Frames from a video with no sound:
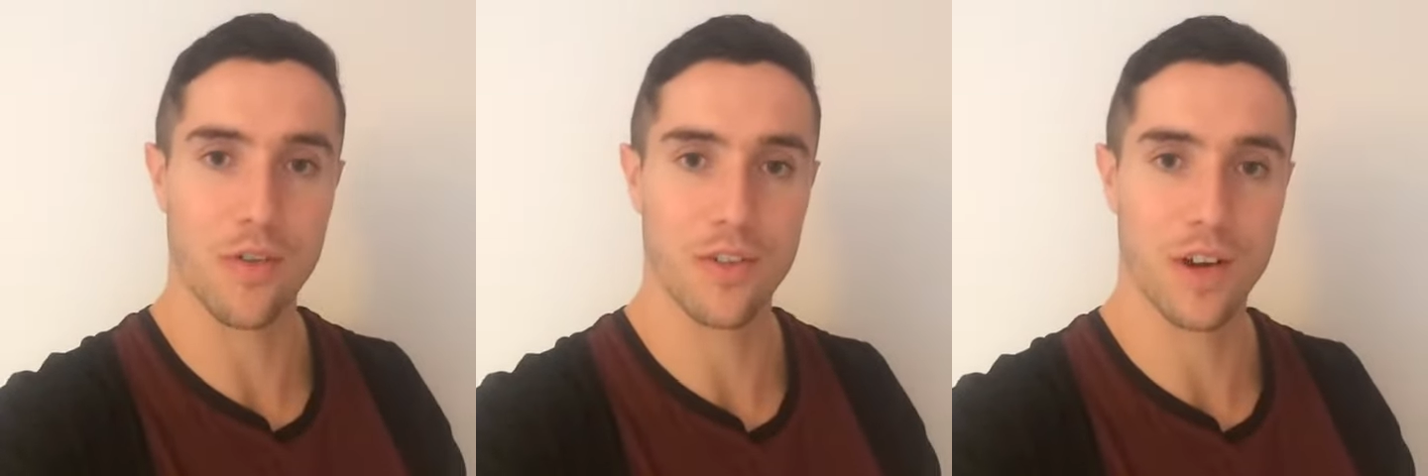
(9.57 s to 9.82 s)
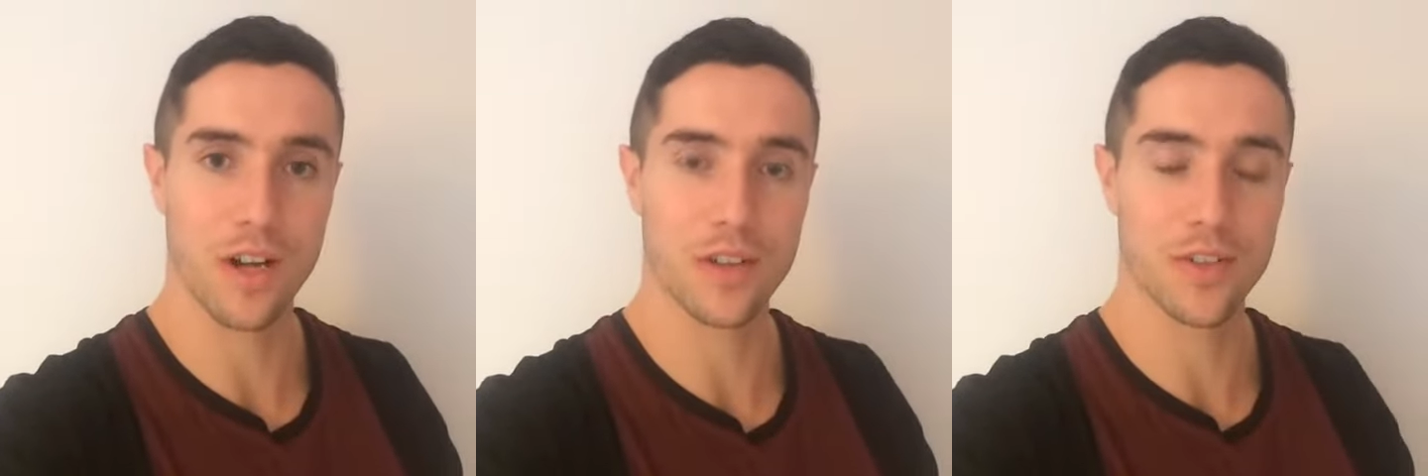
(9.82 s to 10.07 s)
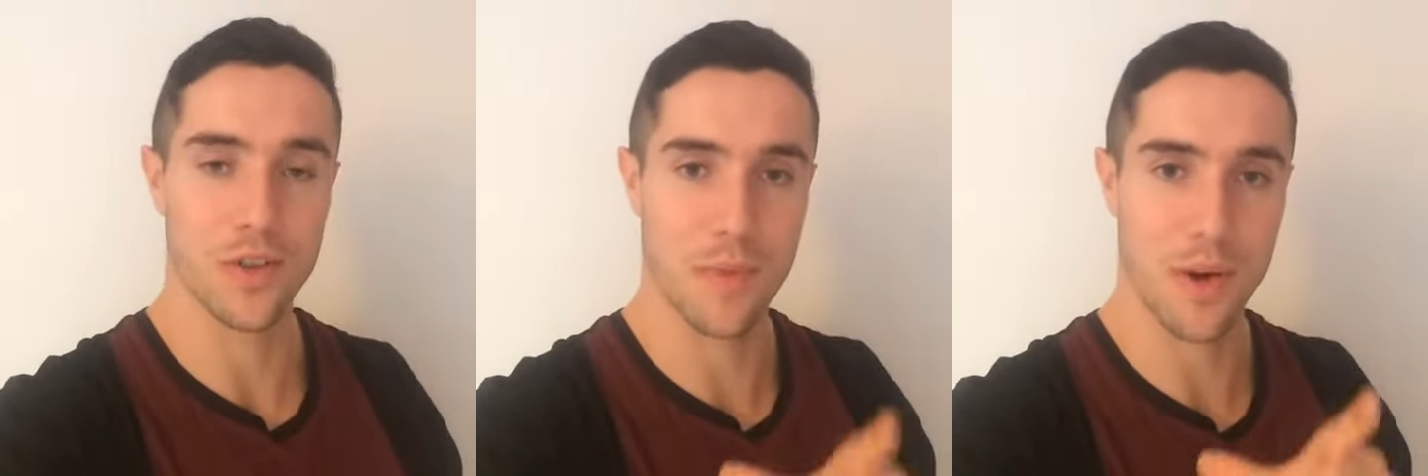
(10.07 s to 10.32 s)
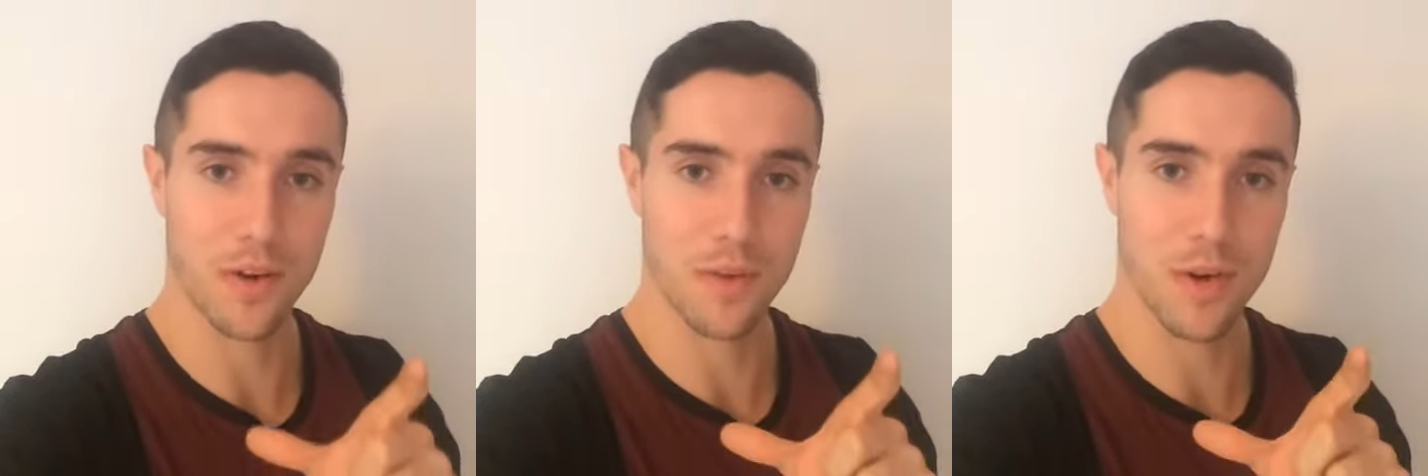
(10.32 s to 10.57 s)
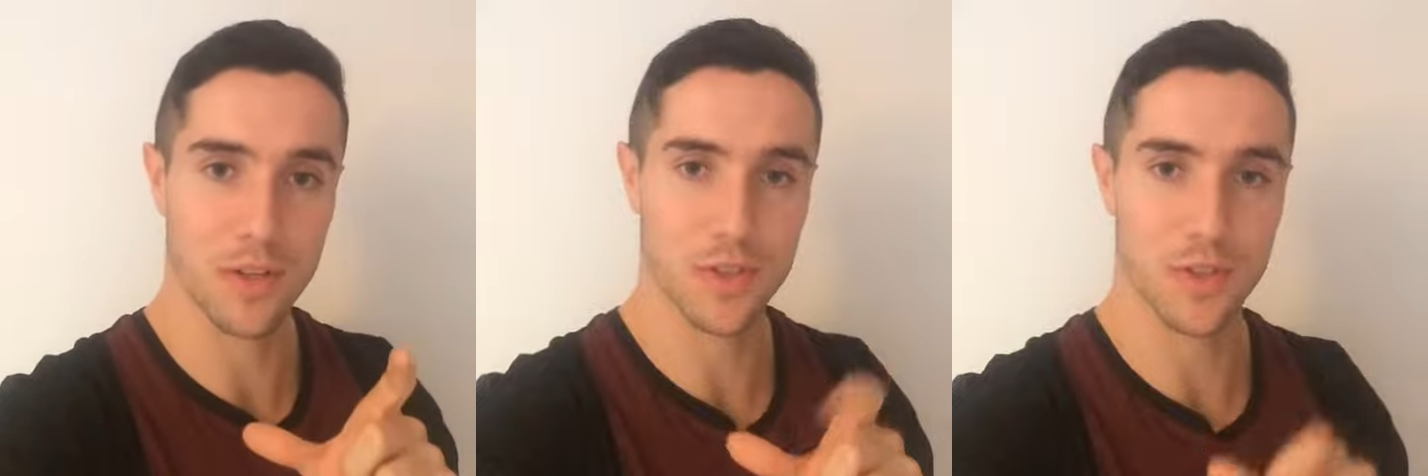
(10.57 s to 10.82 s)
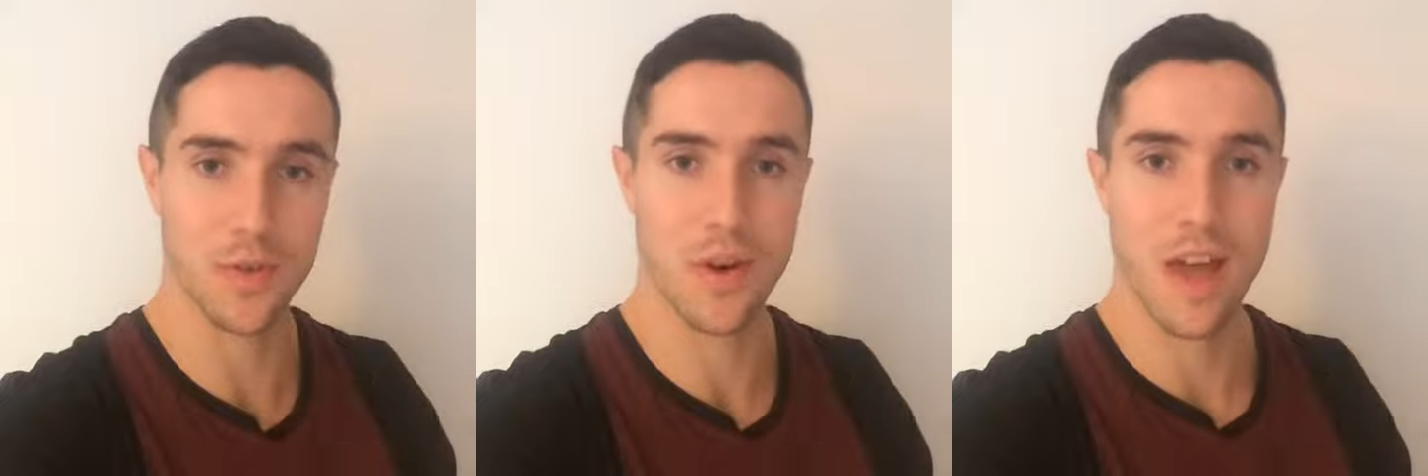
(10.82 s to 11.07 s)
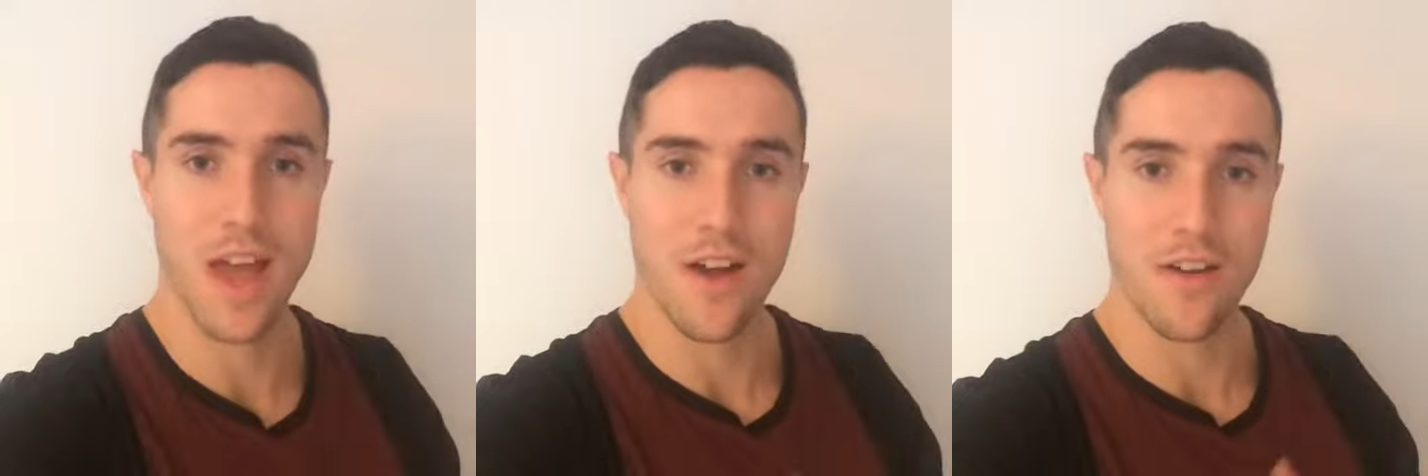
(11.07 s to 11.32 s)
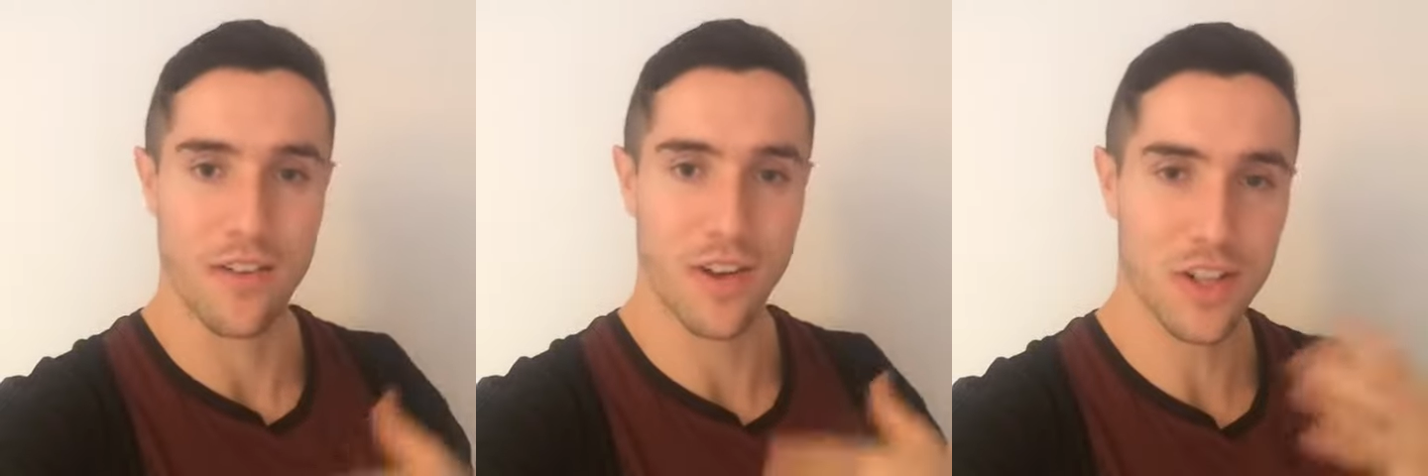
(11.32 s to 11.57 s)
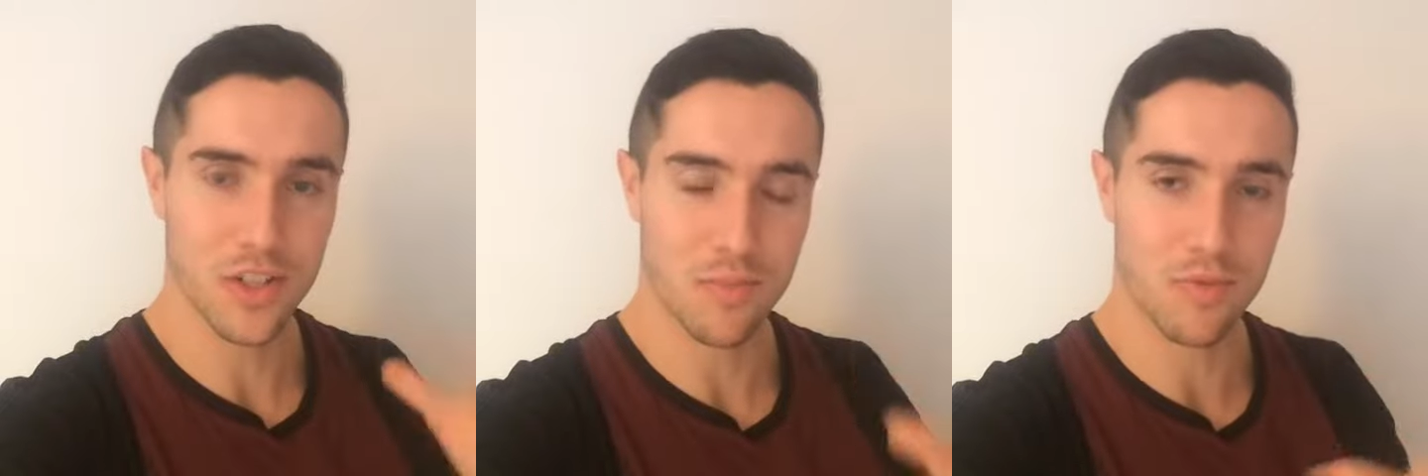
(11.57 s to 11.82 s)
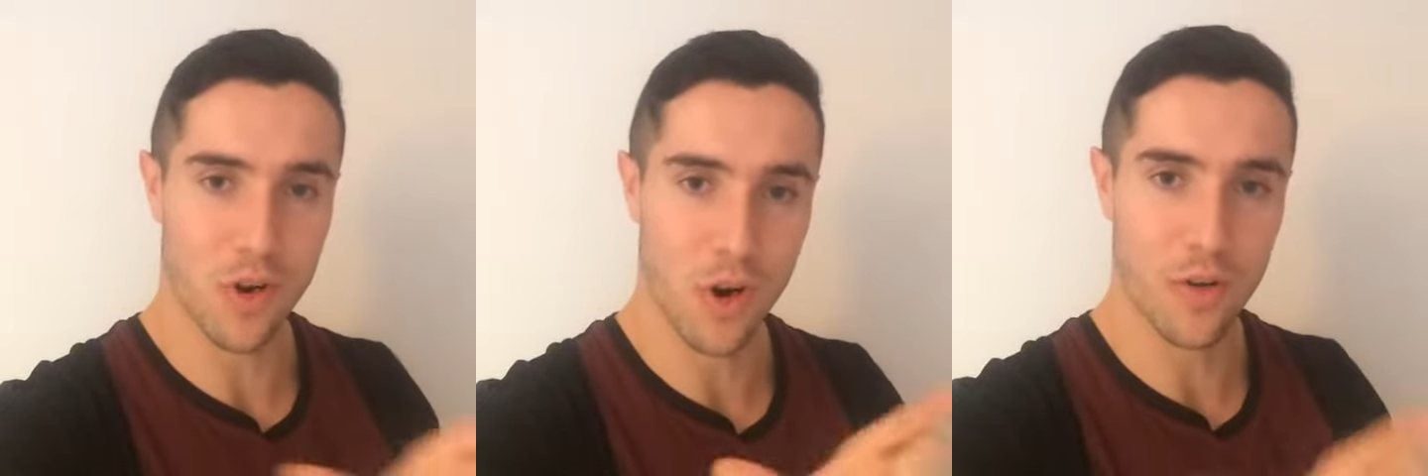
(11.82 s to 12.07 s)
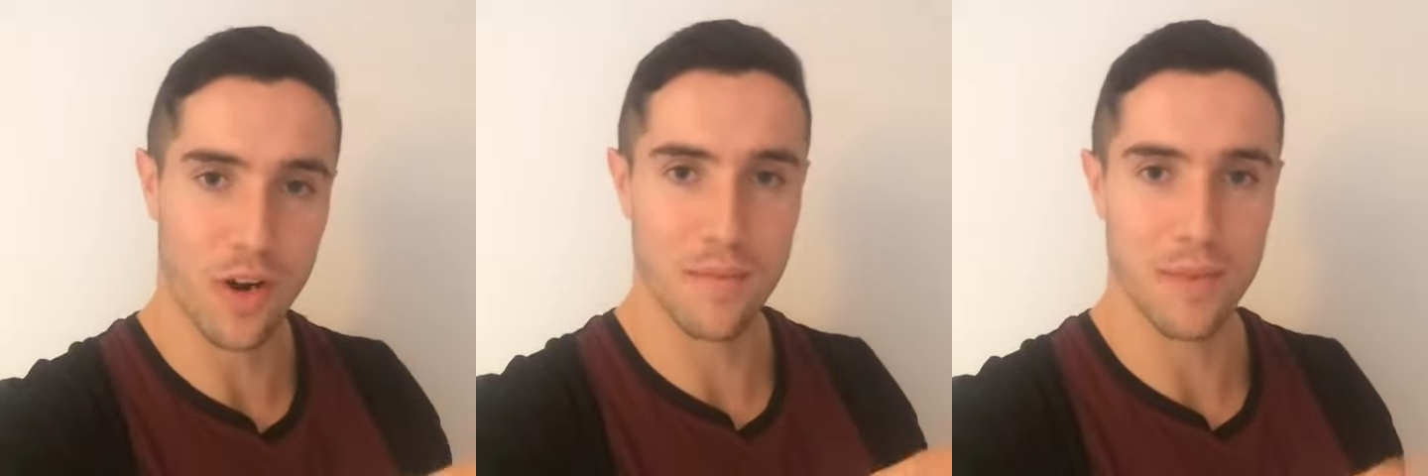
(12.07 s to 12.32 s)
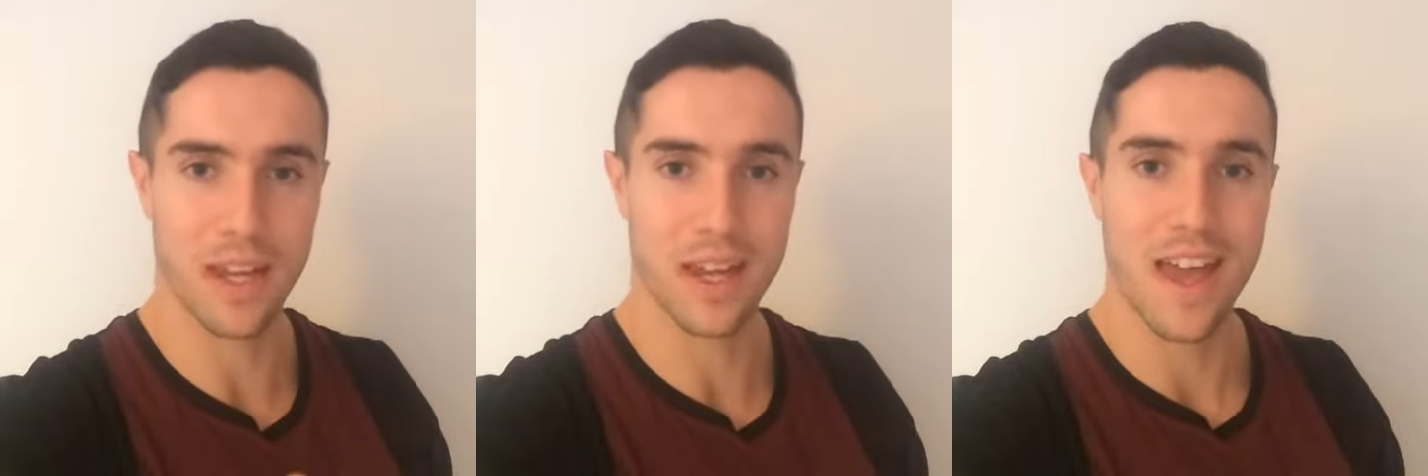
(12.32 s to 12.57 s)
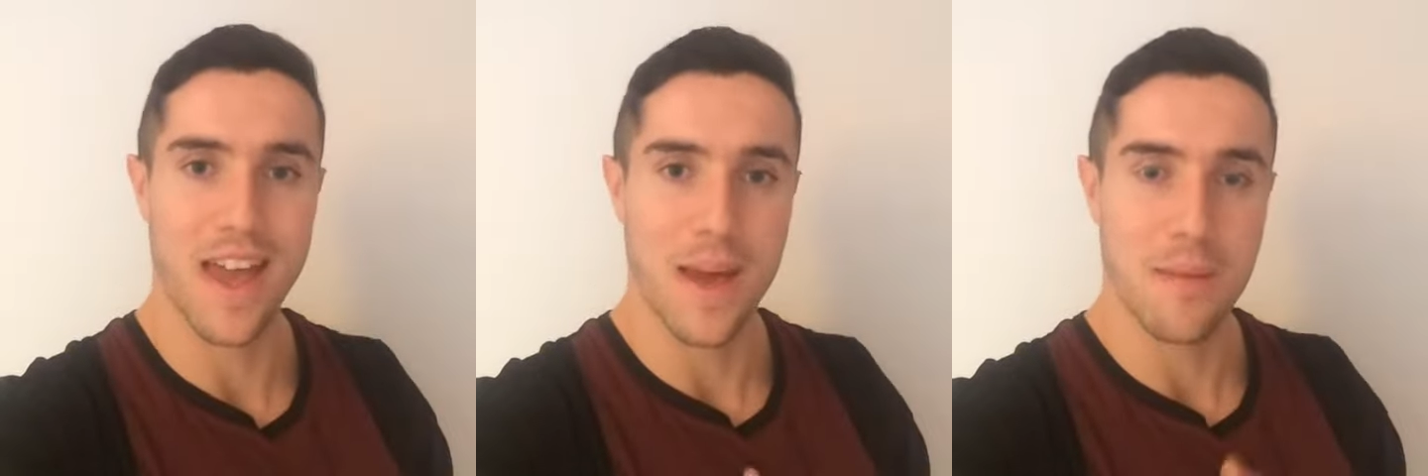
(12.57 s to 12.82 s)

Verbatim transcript: with regards to building muscle, with regards to programming,